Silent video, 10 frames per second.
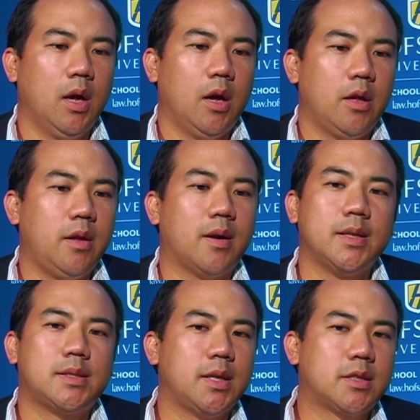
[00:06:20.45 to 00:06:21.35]
The
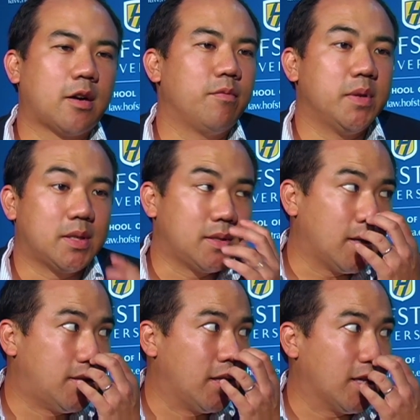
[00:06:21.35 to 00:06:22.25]
United States government does
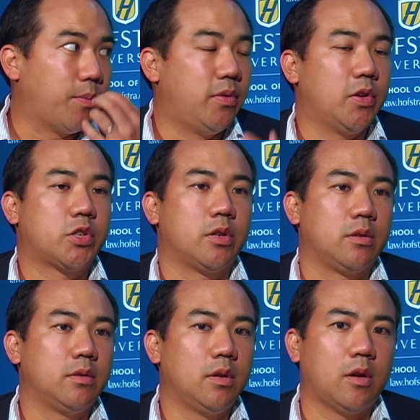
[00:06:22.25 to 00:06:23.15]
not take that
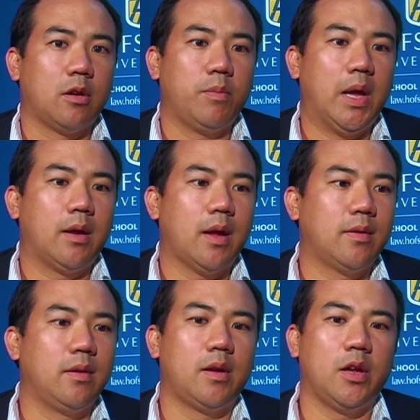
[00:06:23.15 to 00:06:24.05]
position and
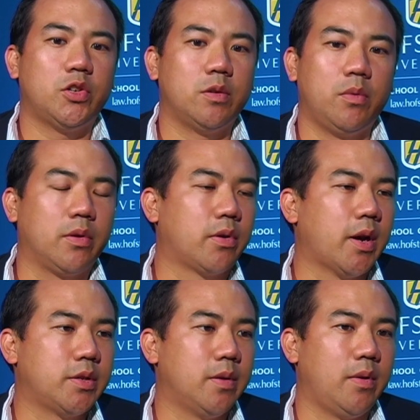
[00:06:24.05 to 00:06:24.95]
has engaged in military
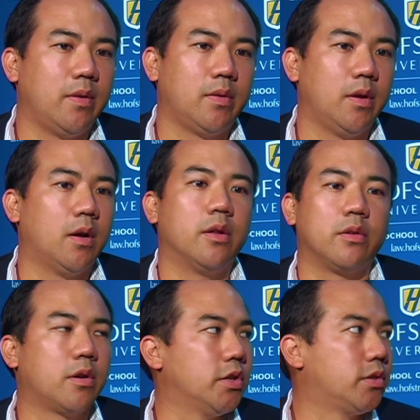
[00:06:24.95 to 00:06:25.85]
activities in other
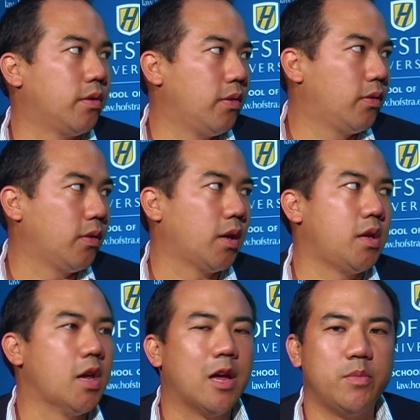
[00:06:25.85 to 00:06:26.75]
countries like
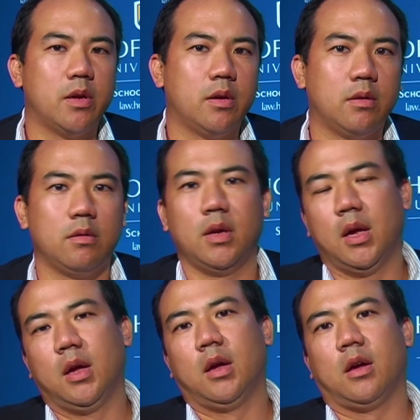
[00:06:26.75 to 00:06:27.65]
Yemen,
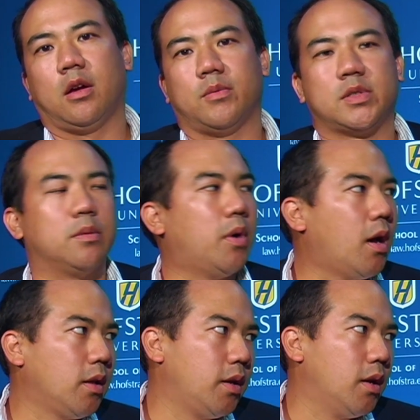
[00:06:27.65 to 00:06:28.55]

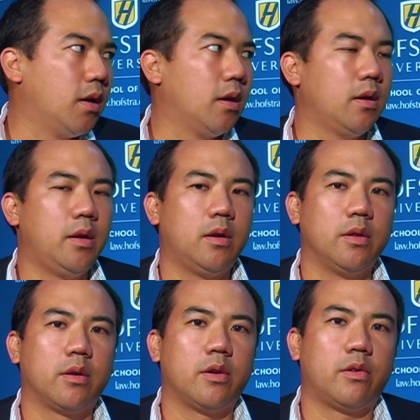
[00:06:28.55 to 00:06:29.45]
Somalia, and
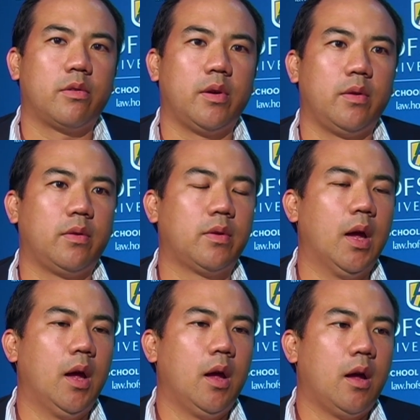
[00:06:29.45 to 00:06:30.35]
other countries
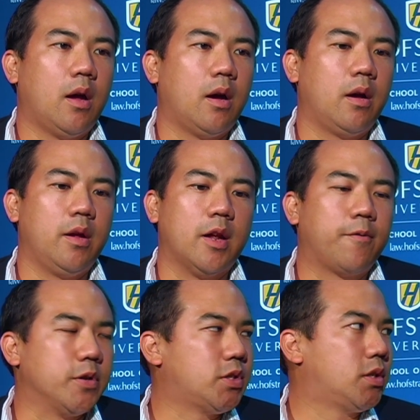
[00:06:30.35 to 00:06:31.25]
in
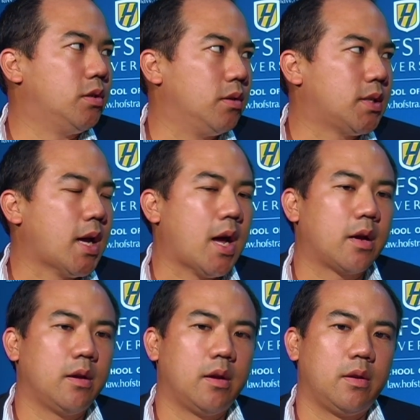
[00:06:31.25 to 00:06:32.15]
efforts to
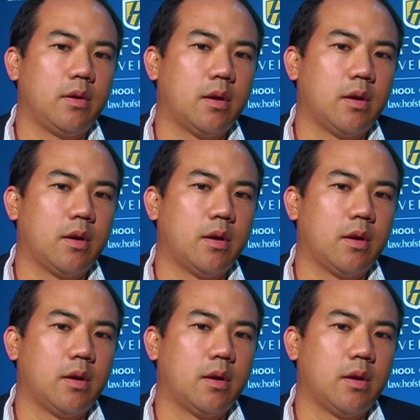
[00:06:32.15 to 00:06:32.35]
attack and